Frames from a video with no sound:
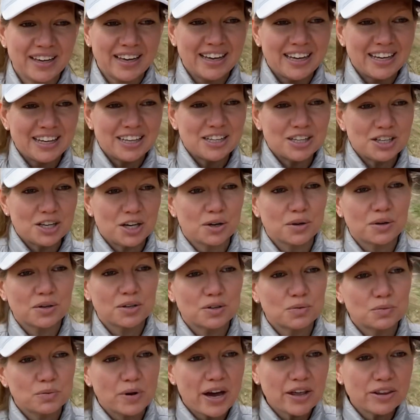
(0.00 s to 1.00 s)
You know,
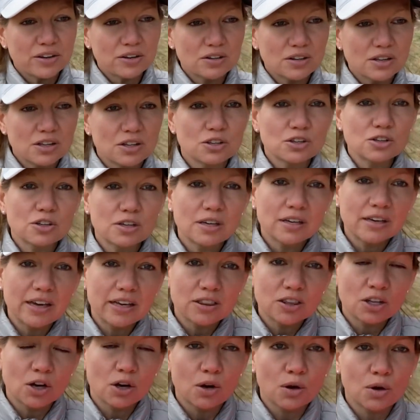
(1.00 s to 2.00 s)
rather than looking at
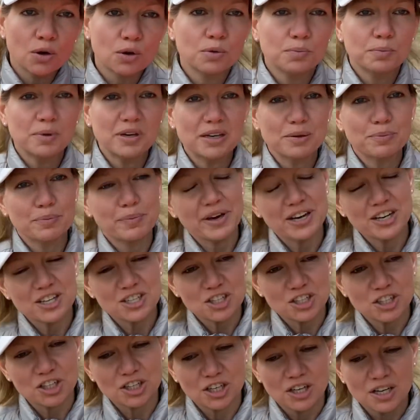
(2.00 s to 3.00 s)
the whole big
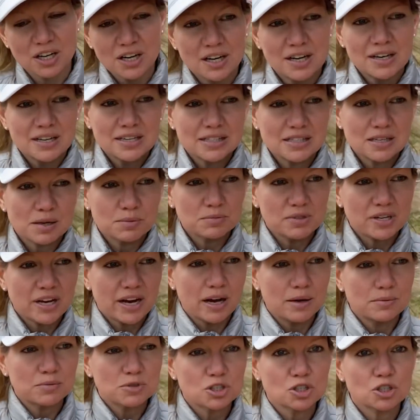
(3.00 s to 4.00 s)
picture,
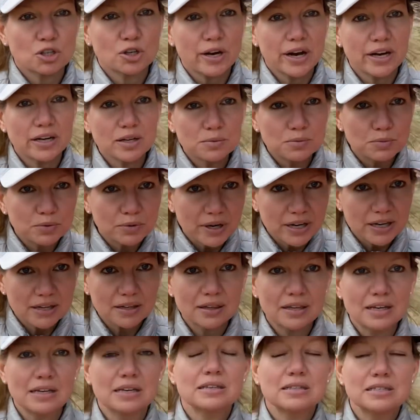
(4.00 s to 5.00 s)
sometimes try to break
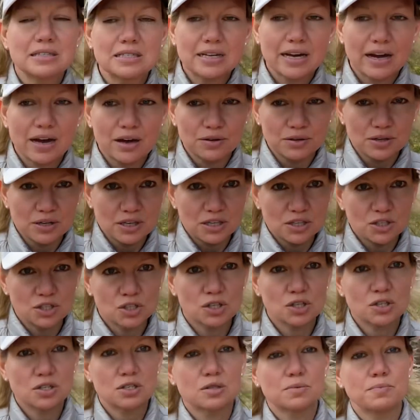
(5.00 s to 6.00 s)
things down
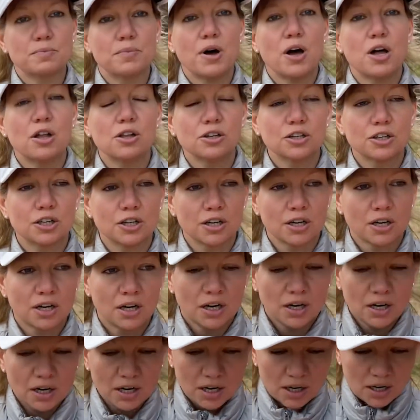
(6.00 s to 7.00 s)
into smaller
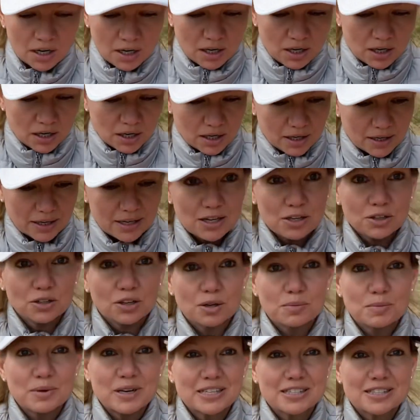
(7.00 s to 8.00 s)

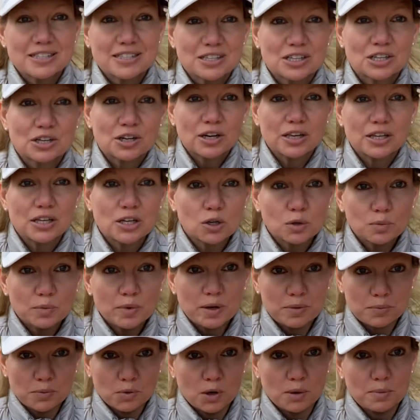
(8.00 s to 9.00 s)
increments that are a little
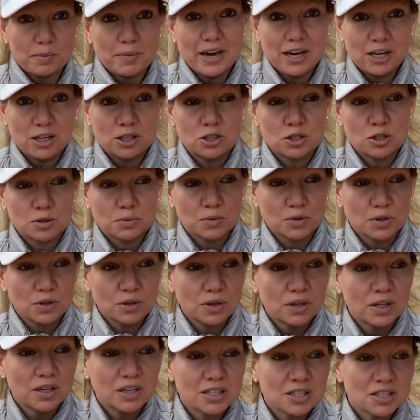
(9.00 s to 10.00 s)
bit more manageable.
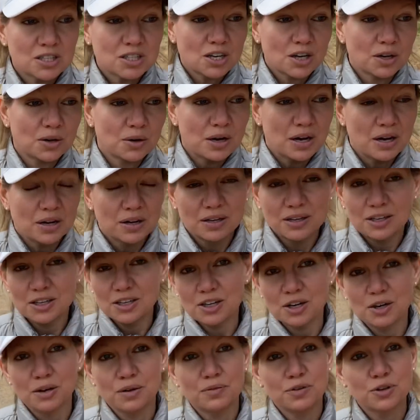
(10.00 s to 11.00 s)
So, you
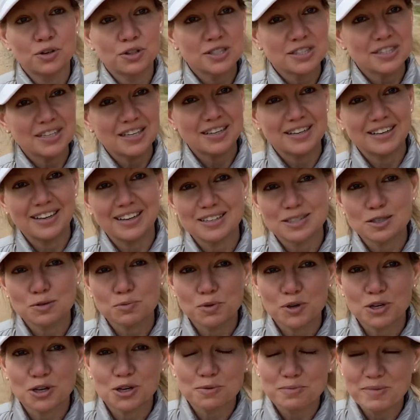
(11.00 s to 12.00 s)
know, if you're sitting at
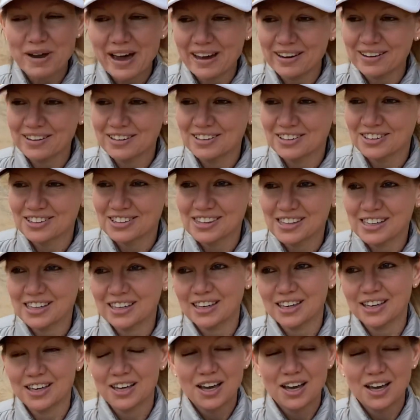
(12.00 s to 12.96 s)
Springer Mountain, you're thinking,